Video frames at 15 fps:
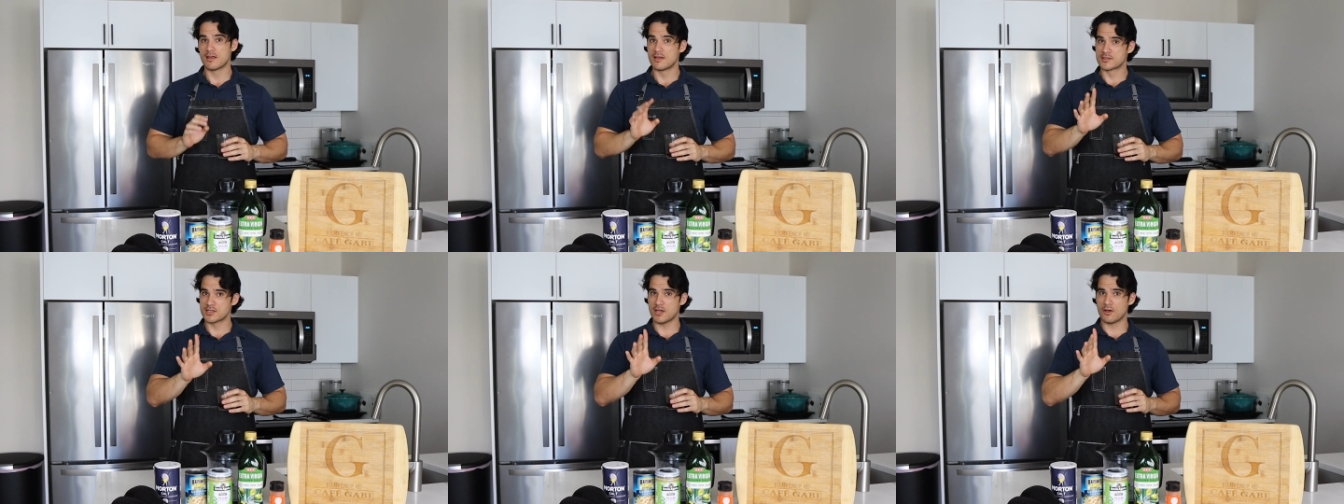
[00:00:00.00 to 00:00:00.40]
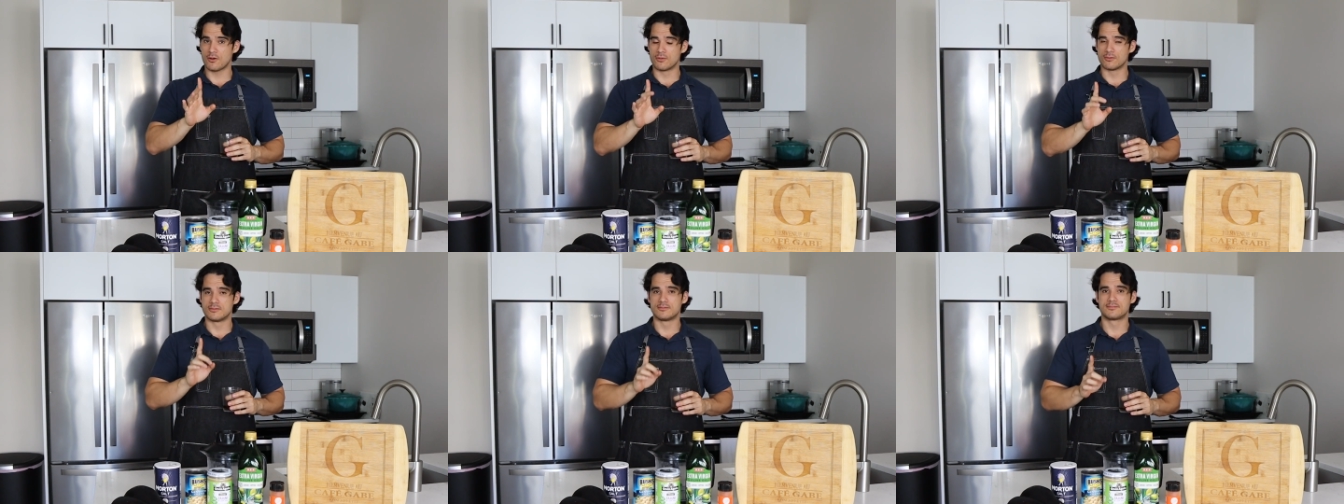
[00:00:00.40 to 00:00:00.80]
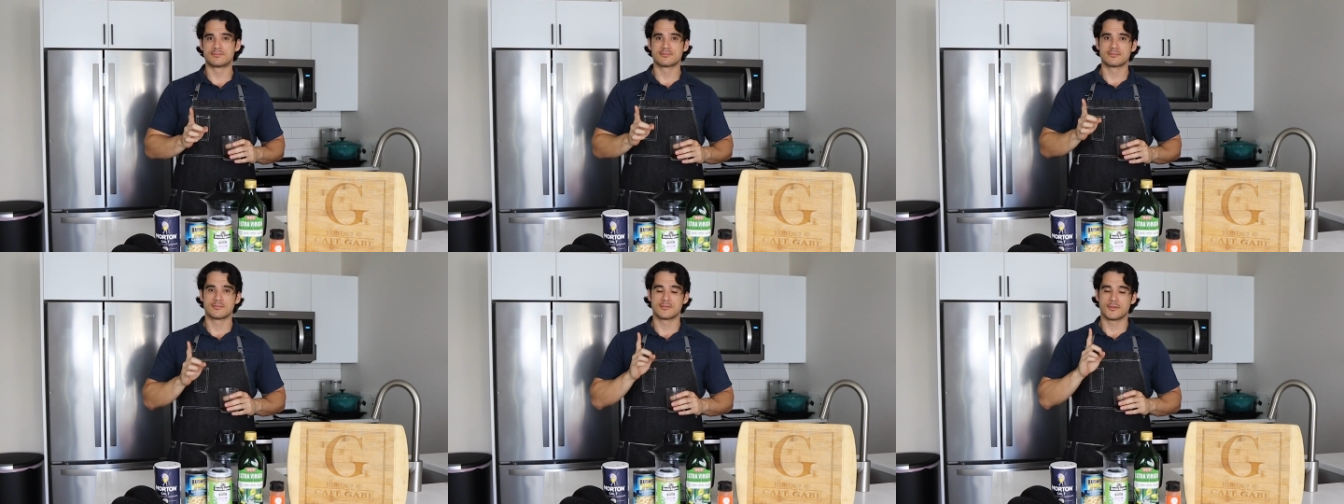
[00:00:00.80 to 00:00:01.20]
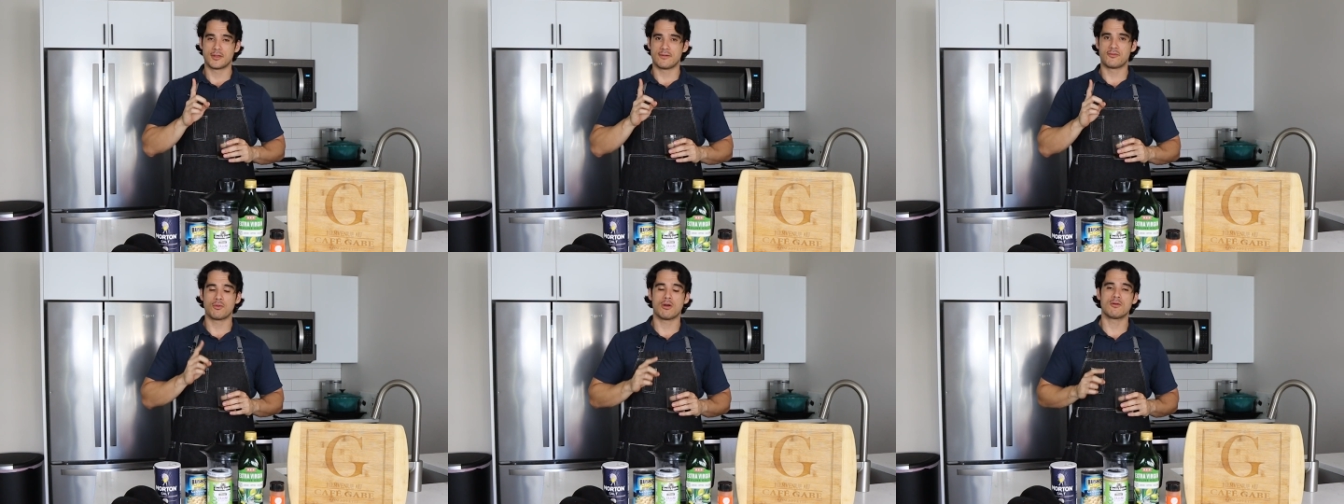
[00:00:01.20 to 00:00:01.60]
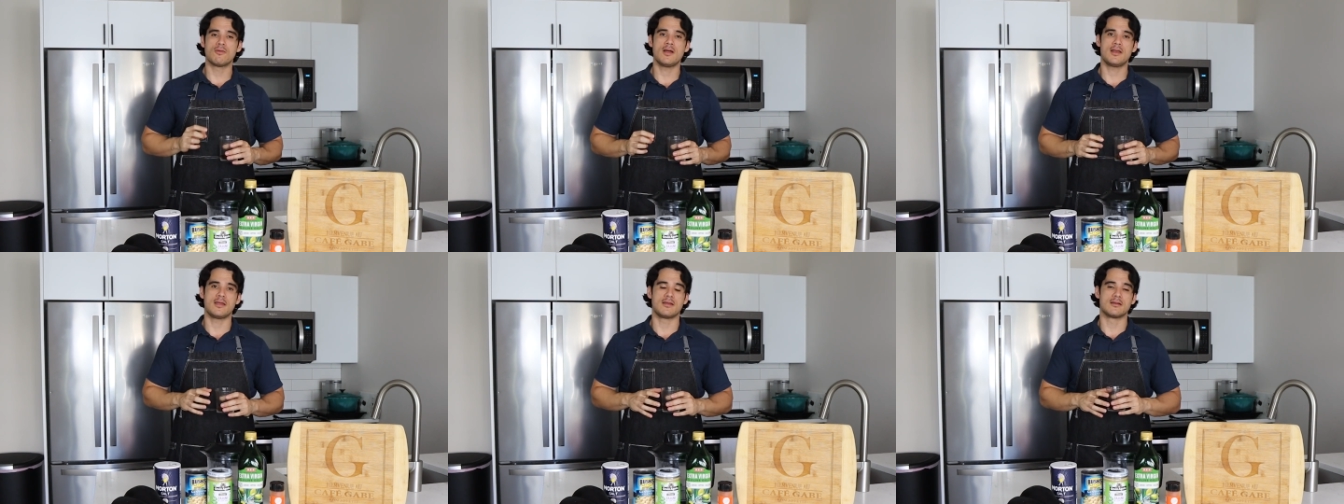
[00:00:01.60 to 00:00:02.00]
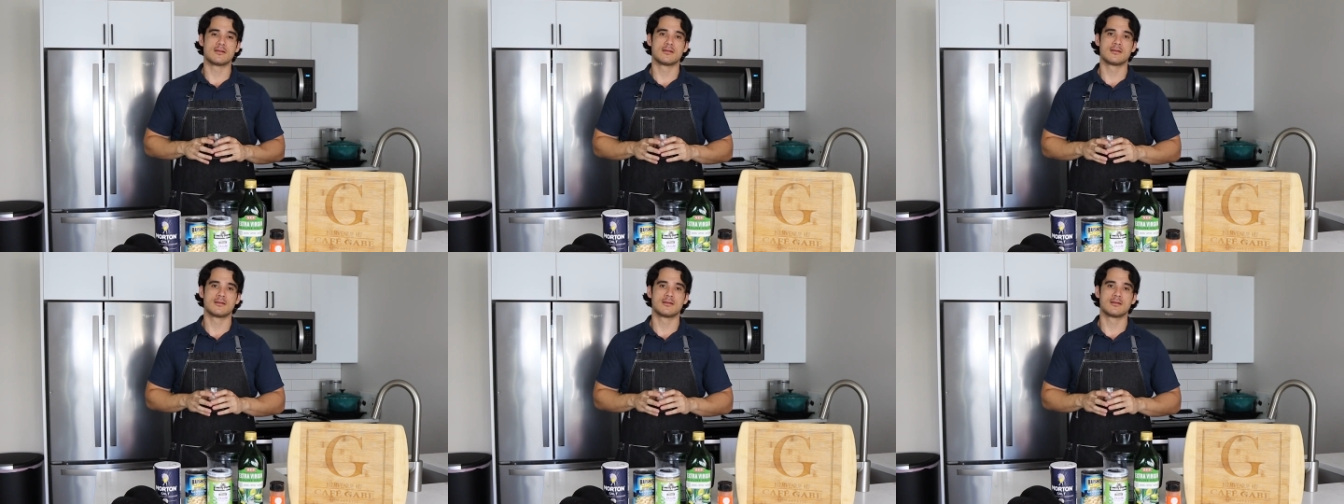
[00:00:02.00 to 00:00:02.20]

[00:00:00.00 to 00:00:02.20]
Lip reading: So, if you are ready